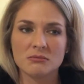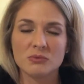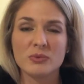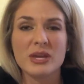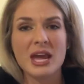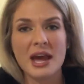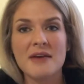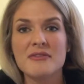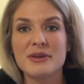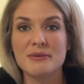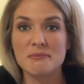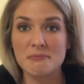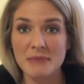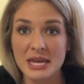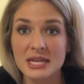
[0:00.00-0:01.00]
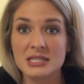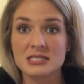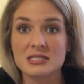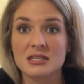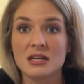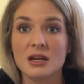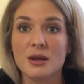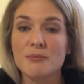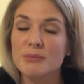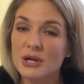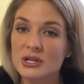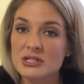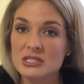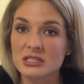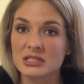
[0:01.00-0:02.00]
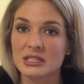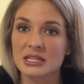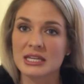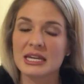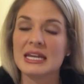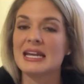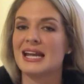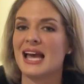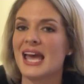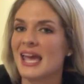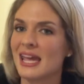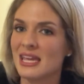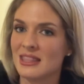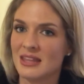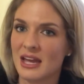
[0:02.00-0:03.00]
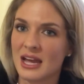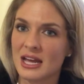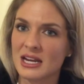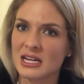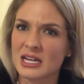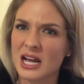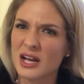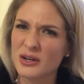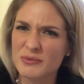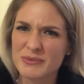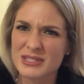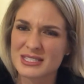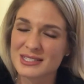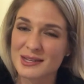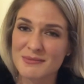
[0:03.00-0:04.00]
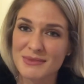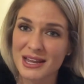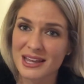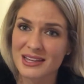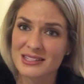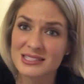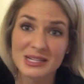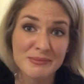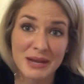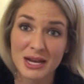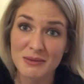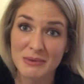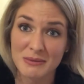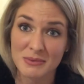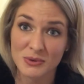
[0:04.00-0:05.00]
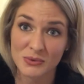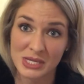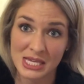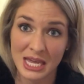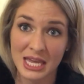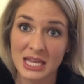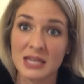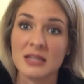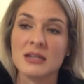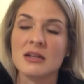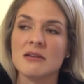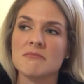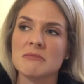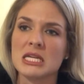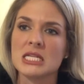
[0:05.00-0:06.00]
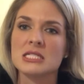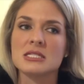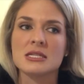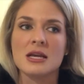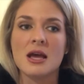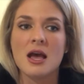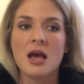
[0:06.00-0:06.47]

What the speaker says: We haven't met personally, and I hate that. And I hope that someday, somehow, maybe we can meet.